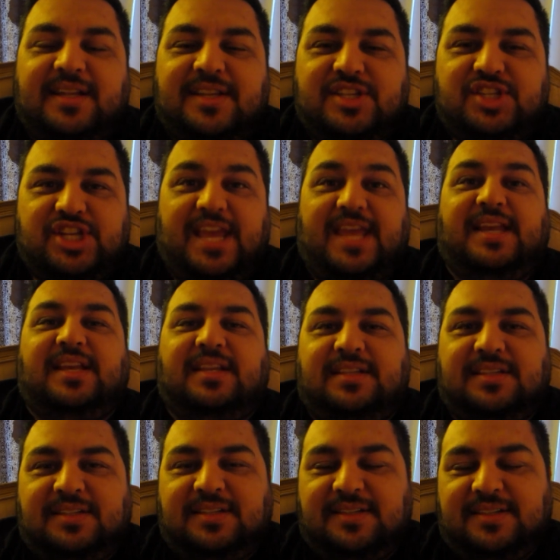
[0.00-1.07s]
Jen.
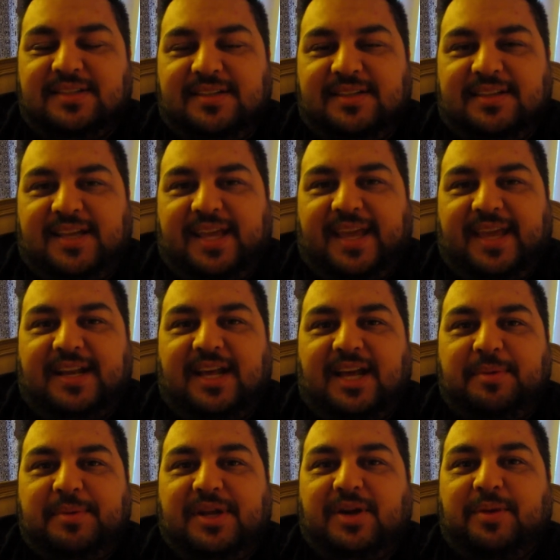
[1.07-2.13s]
And
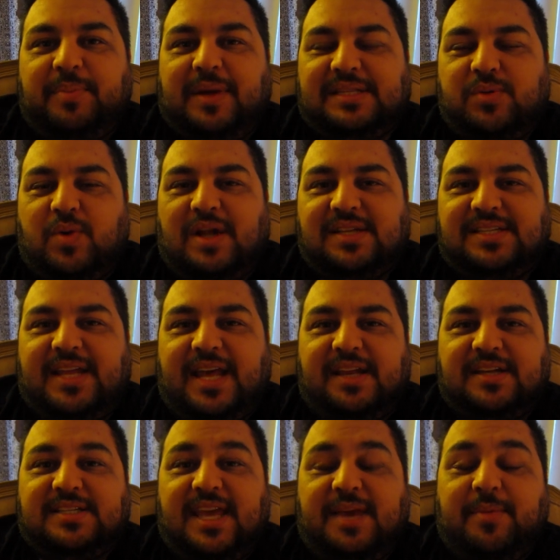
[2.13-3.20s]
I'm here about to watch the
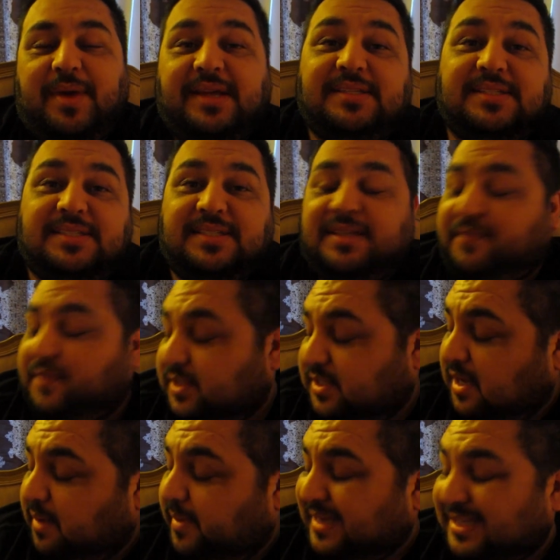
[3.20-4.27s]
Niners game. I, if you
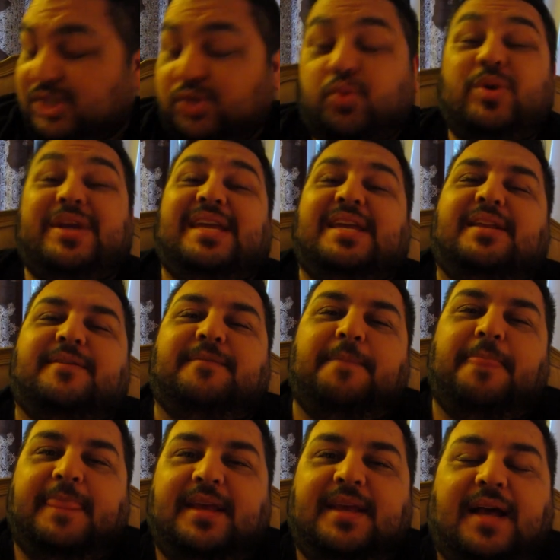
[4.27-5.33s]
saw my tweet,
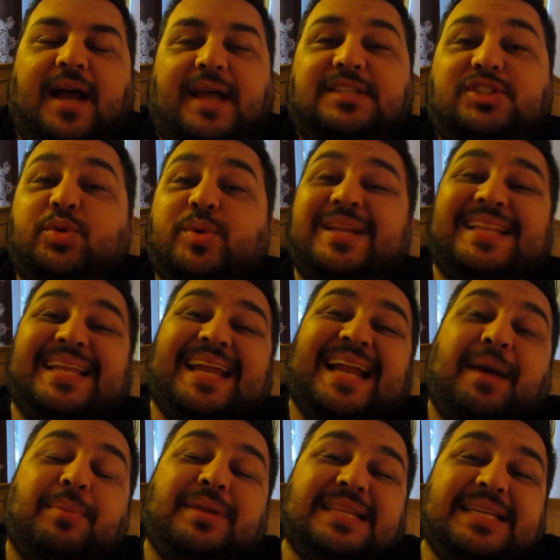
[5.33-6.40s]
I tweeted that
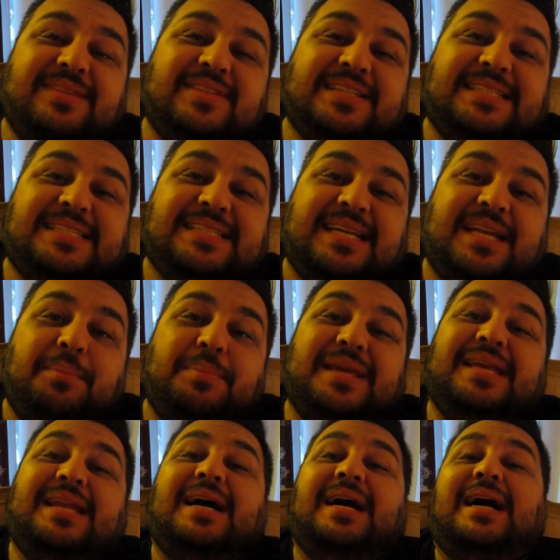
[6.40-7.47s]
I believe this is going to
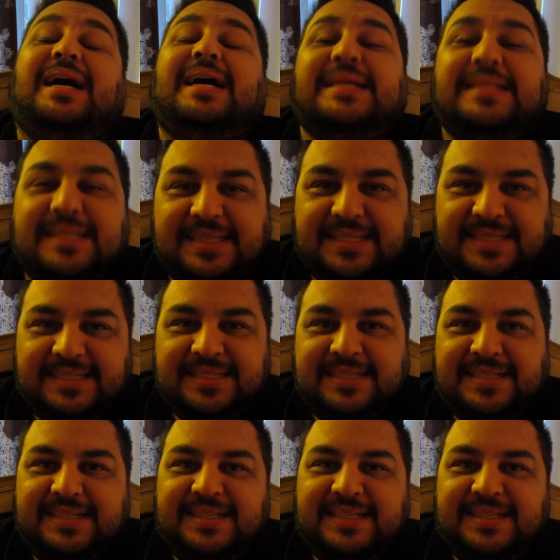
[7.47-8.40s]
be an ugly